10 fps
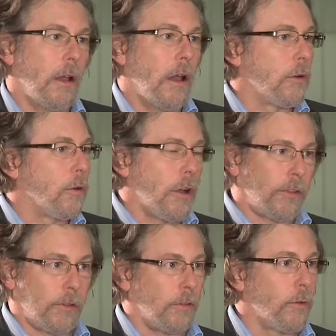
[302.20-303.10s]

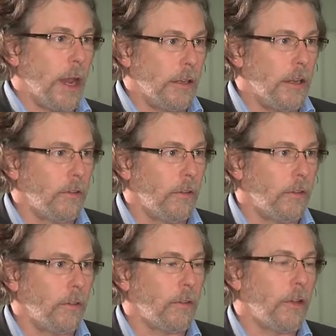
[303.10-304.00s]
across great
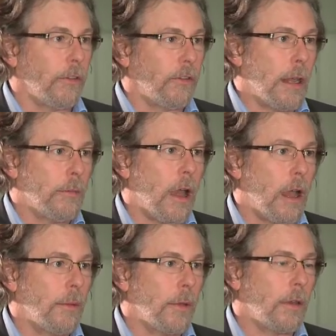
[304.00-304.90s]
distances on the same
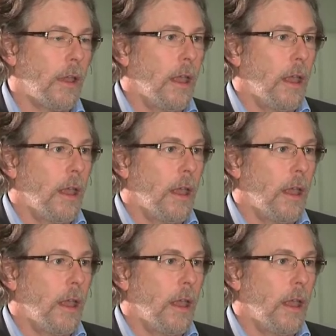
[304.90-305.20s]
document.